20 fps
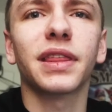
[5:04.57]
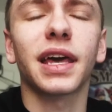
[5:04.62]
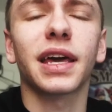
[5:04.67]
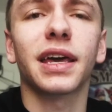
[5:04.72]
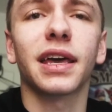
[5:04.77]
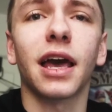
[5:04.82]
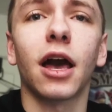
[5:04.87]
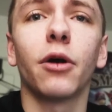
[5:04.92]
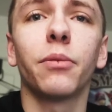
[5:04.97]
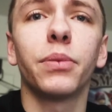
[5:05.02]
that
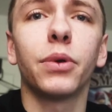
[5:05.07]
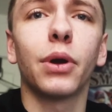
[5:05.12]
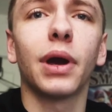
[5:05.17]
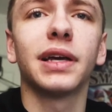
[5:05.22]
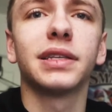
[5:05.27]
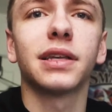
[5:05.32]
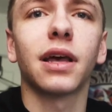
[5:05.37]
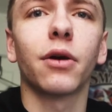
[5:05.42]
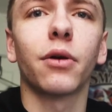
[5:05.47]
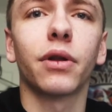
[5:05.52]
can help you
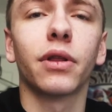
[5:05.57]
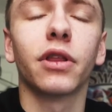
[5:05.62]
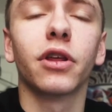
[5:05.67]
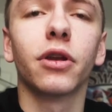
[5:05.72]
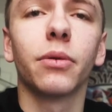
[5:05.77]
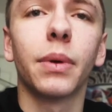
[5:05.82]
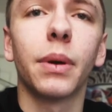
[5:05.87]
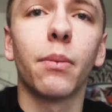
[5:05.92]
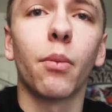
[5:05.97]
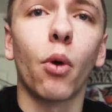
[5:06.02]
guys out a
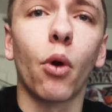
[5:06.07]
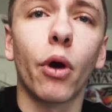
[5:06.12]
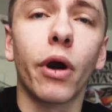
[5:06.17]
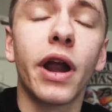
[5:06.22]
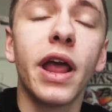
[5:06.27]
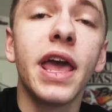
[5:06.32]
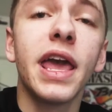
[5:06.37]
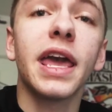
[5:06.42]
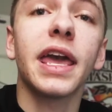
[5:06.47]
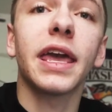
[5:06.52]
little bit
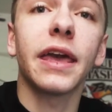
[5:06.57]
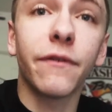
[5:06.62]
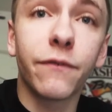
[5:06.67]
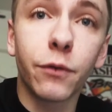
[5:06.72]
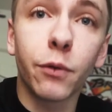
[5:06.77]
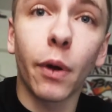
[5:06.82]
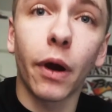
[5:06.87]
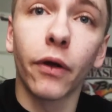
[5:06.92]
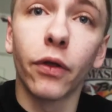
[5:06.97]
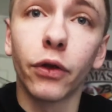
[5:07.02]
more if
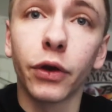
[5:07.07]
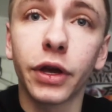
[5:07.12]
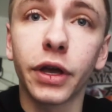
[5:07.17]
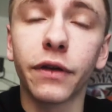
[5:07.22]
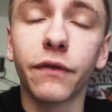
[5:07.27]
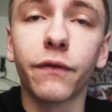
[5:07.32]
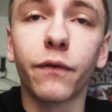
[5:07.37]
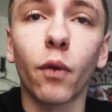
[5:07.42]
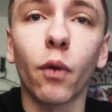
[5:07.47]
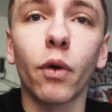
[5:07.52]
you are
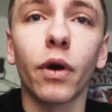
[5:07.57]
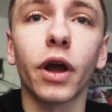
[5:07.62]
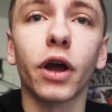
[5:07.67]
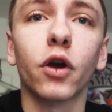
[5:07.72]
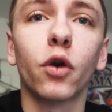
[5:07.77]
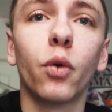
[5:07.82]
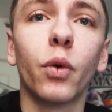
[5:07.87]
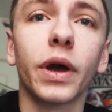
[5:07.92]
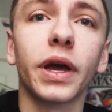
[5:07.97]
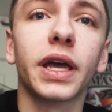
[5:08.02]
looking for a
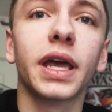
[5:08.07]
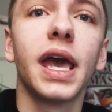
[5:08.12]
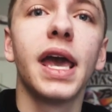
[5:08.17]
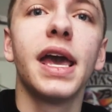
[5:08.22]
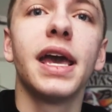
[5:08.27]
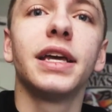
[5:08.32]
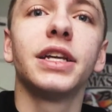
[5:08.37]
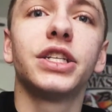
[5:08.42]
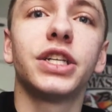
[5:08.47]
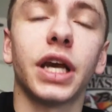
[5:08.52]
quick
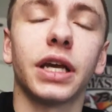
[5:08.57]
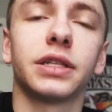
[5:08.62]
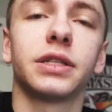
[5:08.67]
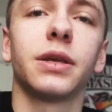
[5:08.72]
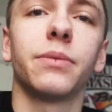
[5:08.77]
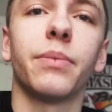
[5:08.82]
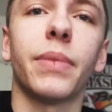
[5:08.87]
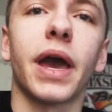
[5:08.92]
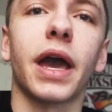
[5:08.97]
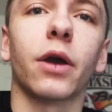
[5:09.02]
chest
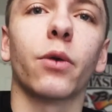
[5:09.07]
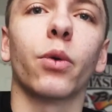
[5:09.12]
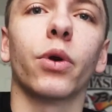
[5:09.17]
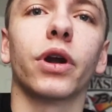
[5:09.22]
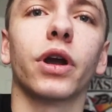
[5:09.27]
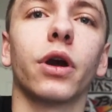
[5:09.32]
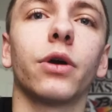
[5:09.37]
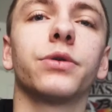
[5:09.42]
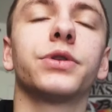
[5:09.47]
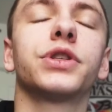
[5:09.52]
and back
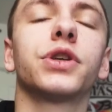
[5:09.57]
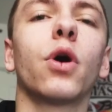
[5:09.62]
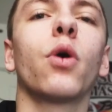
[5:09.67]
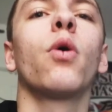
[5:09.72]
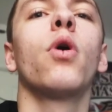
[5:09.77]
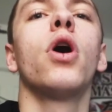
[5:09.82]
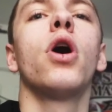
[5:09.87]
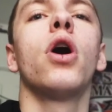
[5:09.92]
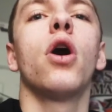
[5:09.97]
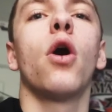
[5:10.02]
workout.
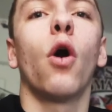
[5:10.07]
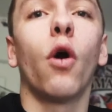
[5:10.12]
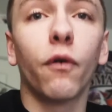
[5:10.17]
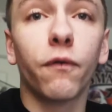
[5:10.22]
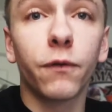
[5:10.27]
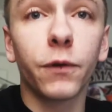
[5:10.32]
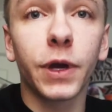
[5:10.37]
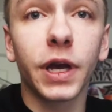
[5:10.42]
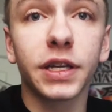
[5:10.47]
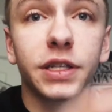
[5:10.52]
So
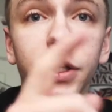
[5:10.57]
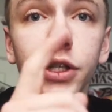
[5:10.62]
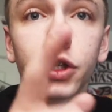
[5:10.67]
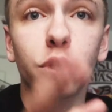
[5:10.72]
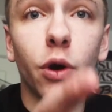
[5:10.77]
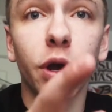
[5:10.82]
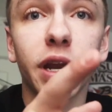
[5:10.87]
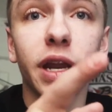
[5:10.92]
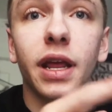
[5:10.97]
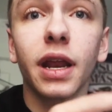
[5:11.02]
hopefully you guys
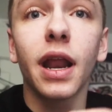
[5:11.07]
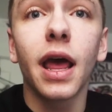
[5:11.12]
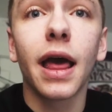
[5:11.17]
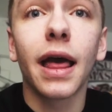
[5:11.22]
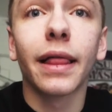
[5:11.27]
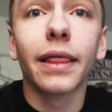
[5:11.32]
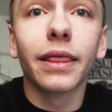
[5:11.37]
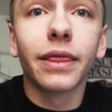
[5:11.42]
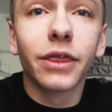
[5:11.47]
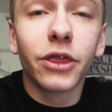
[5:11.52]
enjoyed it.
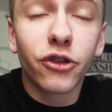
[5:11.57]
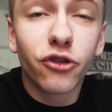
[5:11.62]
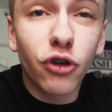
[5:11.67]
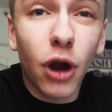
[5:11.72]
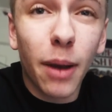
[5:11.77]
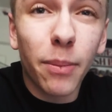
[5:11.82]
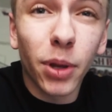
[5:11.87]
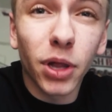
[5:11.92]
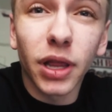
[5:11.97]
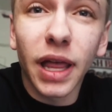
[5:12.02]

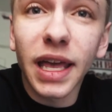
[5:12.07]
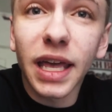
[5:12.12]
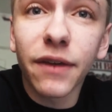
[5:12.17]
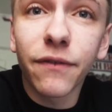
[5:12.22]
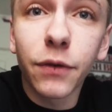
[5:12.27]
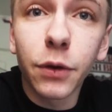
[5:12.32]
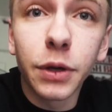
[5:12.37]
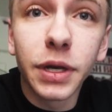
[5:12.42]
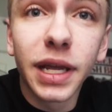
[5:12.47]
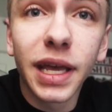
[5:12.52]
Drop a like
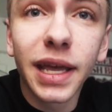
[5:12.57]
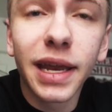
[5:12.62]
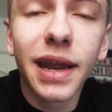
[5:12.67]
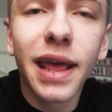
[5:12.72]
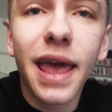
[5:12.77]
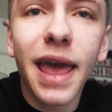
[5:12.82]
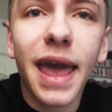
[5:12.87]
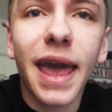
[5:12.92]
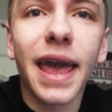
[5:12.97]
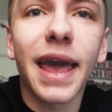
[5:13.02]
if you did
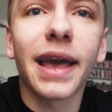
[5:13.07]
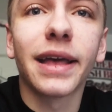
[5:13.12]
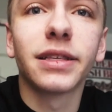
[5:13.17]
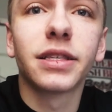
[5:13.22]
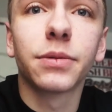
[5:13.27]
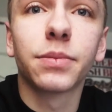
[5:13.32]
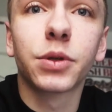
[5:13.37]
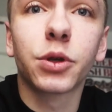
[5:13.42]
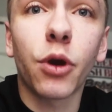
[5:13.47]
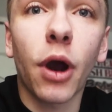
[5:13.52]
and
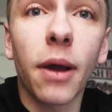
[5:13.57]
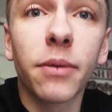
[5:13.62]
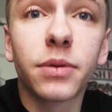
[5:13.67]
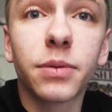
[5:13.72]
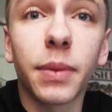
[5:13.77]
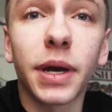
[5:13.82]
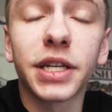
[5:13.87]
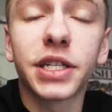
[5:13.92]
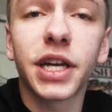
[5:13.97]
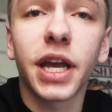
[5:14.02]
subscribe
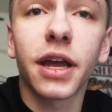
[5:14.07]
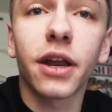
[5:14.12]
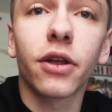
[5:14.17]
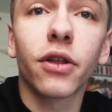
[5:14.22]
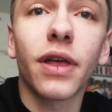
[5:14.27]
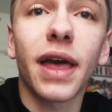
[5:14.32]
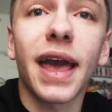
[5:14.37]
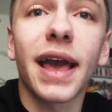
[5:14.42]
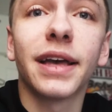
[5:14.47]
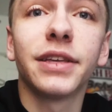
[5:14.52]
to my
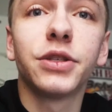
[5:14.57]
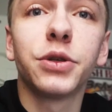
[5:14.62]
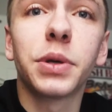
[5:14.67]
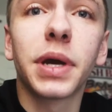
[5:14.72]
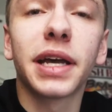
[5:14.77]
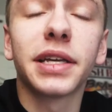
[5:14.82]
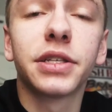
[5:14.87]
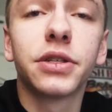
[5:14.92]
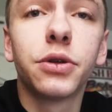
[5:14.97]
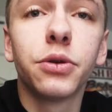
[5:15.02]
channel. As you
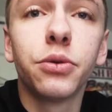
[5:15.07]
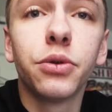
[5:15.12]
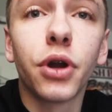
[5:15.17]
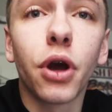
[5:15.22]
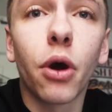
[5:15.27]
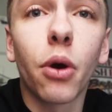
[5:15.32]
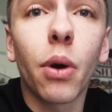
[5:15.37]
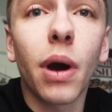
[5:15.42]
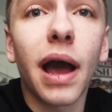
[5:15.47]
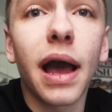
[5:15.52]
guys do
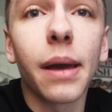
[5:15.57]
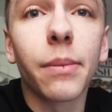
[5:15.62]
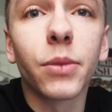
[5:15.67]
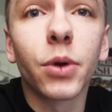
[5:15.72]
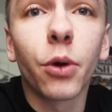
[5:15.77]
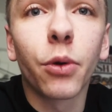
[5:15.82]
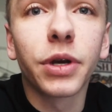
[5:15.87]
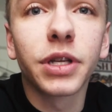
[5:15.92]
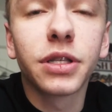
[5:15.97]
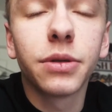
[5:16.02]
know, I'm
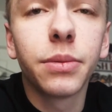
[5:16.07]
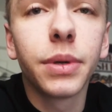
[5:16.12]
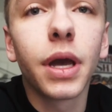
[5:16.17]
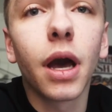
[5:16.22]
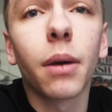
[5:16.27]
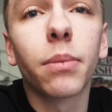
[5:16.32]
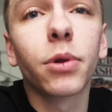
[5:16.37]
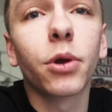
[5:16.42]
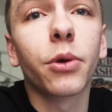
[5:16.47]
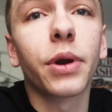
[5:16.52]
going to be
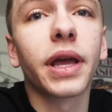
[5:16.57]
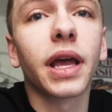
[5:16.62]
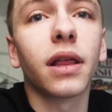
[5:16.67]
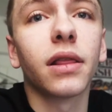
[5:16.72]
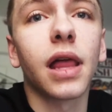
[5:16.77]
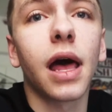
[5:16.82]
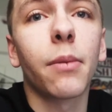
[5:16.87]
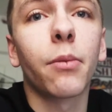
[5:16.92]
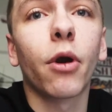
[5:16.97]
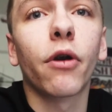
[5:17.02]
uploading a
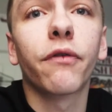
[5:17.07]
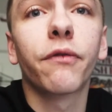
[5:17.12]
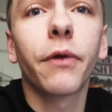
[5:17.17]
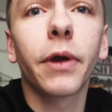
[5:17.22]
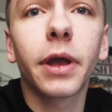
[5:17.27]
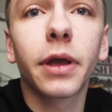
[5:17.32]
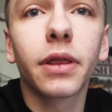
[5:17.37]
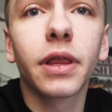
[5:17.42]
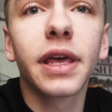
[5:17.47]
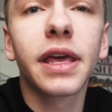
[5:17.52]
lot more
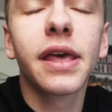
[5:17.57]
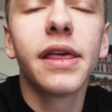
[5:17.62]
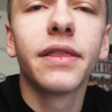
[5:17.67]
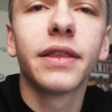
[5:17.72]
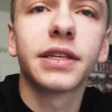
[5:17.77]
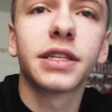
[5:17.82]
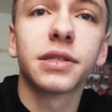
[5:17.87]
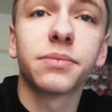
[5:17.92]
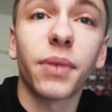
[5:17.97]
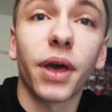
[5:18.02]
frequently.
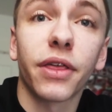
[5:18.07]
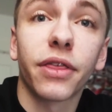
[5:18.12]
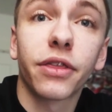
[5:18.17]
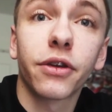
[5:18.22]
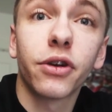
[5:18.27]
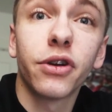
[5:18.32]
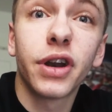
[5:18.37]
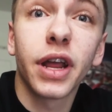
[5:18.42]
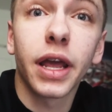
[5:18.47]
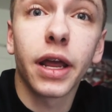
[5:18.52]
This is my
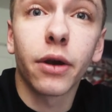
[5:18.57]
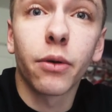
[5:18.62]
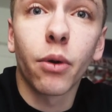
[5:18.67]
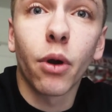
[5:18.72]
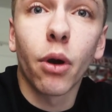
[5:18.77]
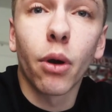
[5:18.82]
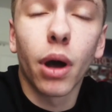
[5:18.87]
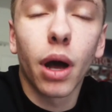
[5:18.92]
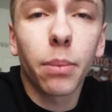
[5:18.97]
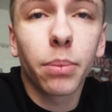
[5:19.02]
3rd day in a
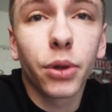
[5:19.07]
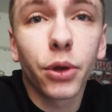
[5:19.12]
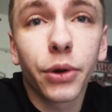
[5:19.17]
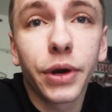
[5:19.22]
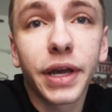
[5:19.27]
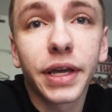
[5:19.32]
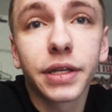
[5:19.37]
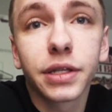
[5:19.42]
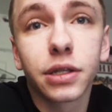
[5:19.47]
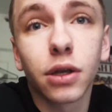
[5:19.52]
row
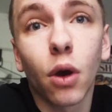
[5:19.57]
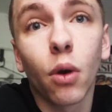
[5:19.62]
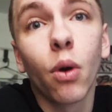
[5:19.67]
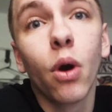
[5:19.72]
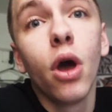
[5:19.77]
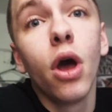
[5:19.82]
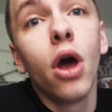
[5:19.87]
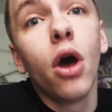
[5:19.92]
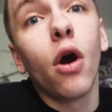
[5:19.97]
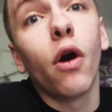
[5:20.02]
uploading,
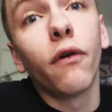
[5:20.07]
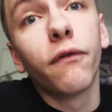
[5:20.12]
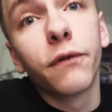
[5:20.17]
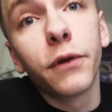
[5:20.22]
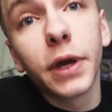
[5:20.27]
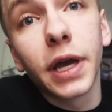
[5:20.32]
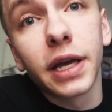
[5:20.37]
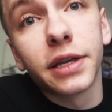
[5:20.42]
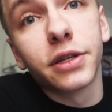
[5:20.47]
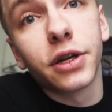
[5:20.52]
so
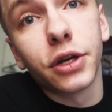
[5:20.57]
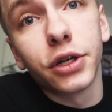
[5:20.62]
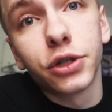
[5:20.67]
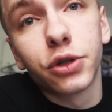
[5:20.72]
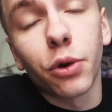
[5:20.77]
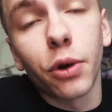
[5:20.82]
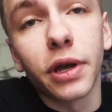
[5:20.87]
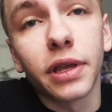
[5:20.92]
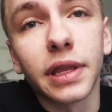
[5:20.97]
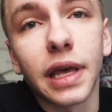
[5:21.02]
hopefully you guys are
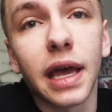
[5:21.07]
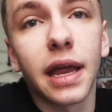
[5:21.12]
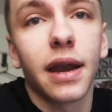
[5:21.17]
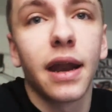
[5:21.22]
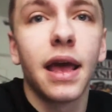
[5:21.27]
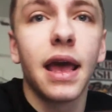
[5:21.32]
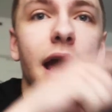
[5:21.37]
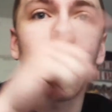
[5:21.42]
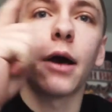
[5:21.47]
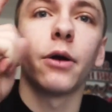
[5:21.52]
enjoying that.
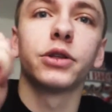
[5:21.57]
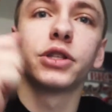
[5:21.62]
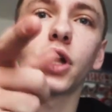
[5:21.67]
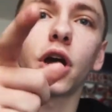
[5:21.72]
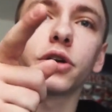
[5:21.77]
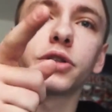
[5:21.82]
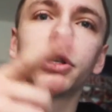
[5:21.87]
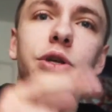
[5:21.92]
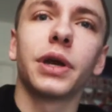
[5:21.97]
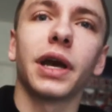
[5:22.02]
I'll
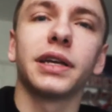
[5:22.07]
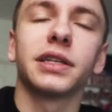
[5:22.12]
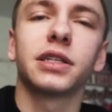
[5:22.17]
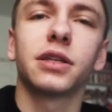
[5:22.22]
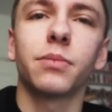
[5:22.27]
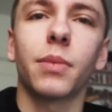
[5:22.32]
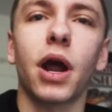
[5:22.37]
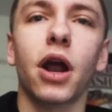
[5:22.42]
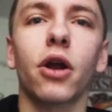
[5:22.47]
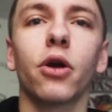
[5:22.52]
talk to you guys
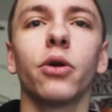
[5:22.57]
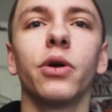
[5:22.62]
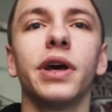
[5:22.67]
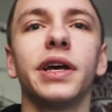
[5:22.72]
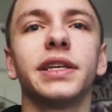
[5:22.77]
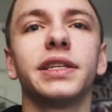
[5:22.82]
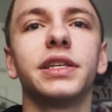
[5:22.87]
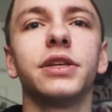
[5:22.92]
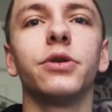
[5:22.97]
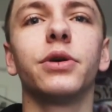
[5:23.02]
tomorrow.
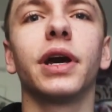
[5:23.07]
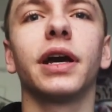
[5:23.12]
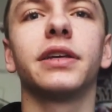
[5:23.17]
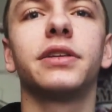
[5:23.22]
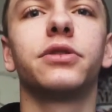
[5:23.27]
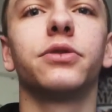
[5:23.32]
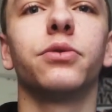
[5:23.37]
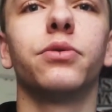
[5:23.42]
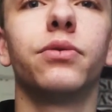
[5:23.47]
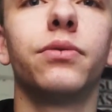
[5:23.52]
See you
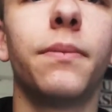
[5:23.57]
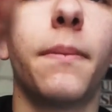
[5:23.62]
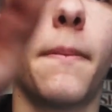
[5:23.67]
guys soon.